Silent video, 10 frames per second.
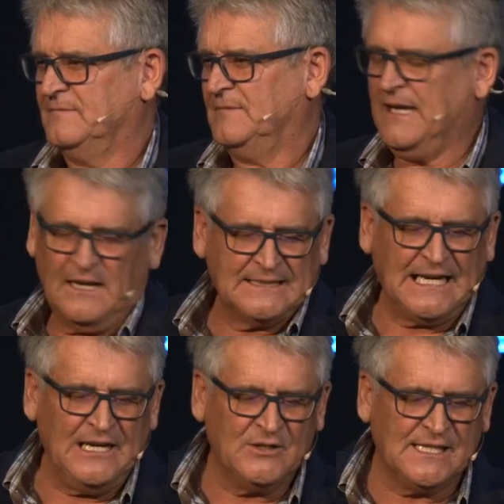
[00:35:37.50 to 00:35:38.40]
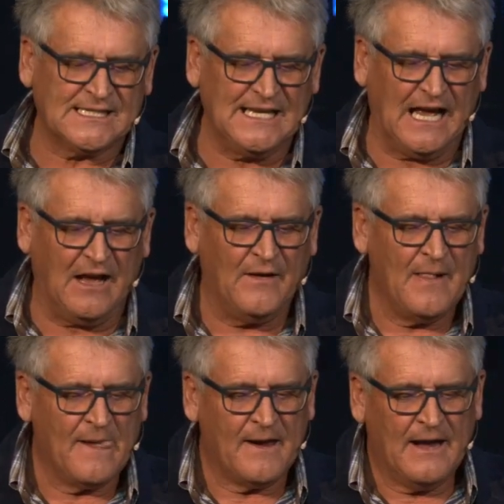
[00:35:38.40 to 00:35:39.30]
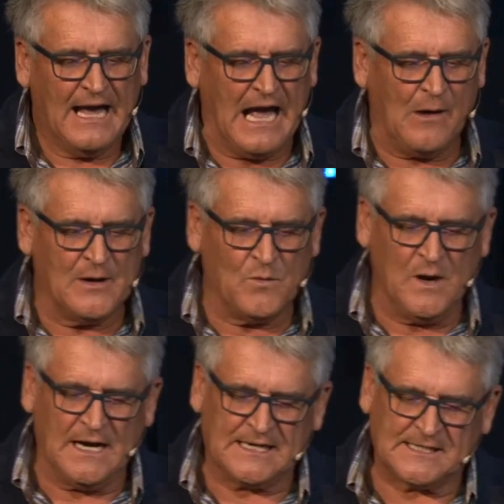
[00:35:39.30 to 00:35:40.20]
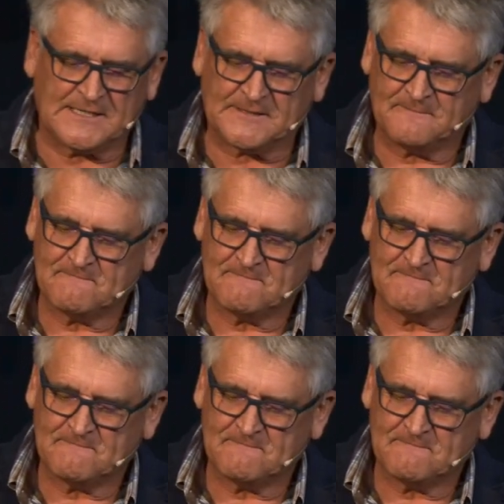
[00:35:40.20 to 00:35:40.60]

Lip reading: And I'll tell you just now how it works.